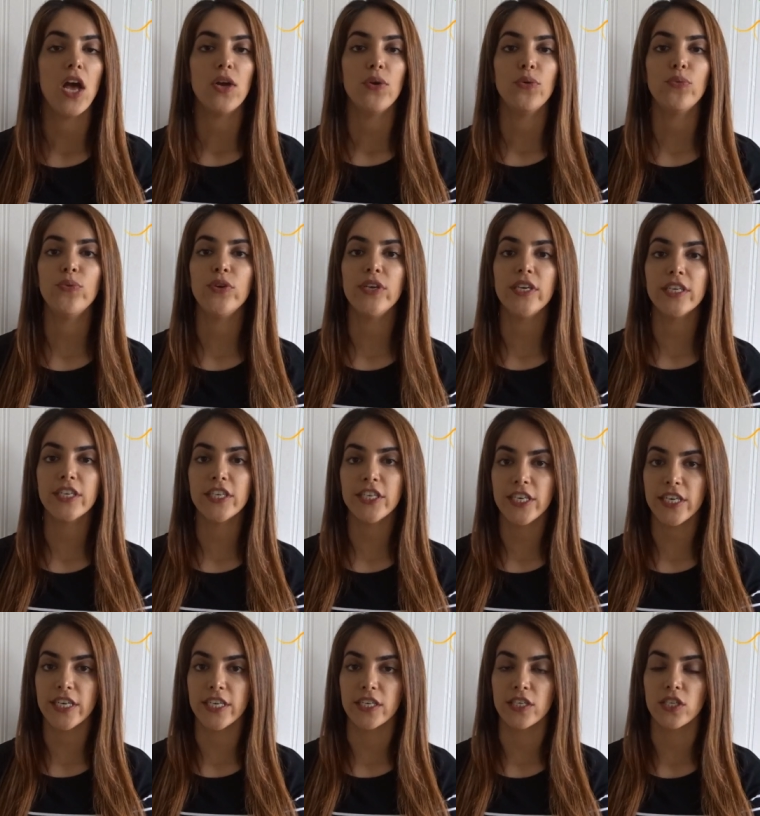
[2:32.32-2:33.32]
We
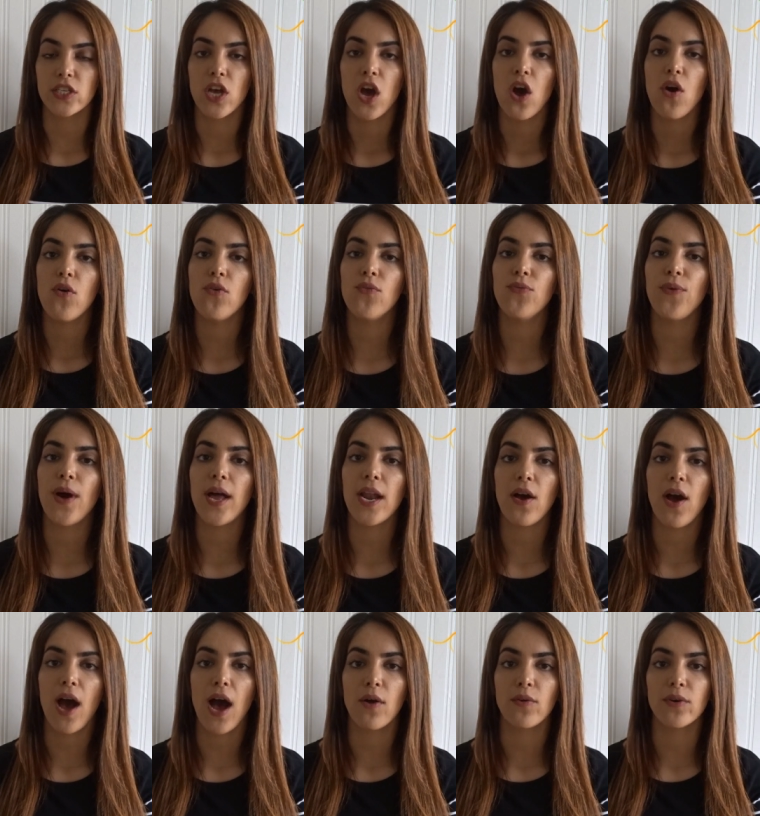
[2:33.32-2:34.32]
Kurds, who follow
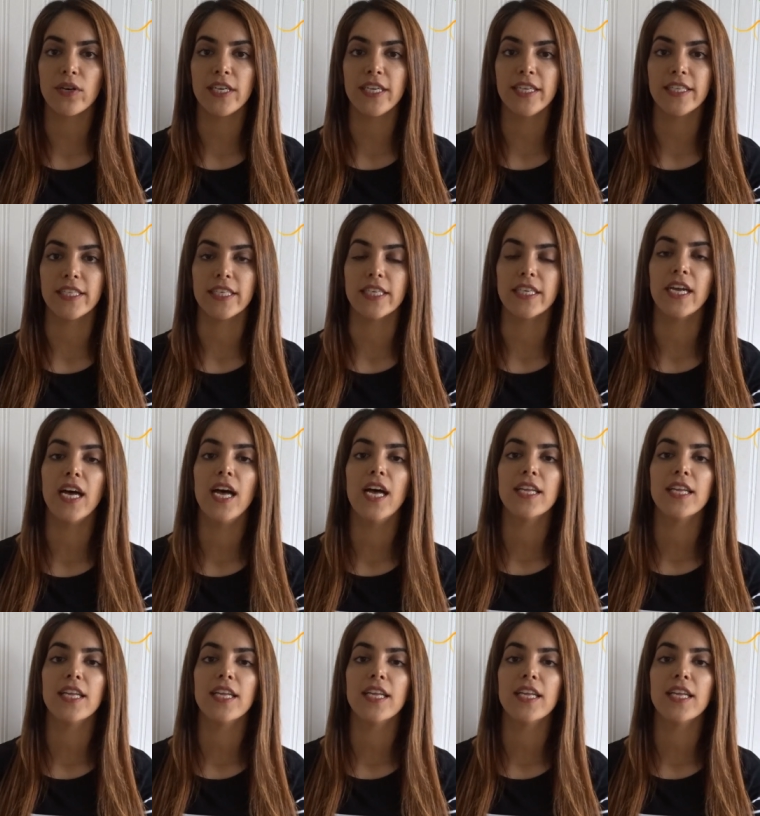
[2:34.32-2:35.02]
our leader,